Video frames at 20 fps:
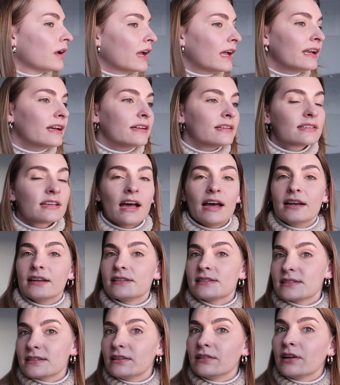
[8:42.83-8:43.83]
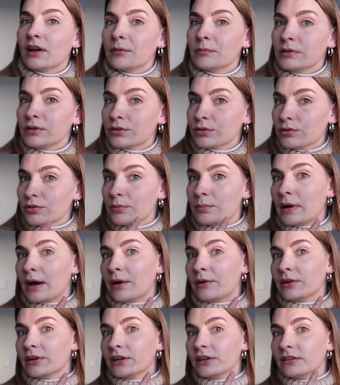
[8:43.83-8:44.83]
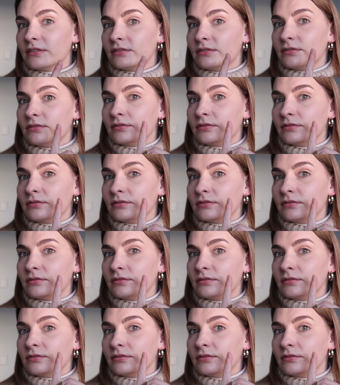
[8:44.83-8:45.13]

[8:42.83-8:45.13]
And it's kind of still coming through the powder.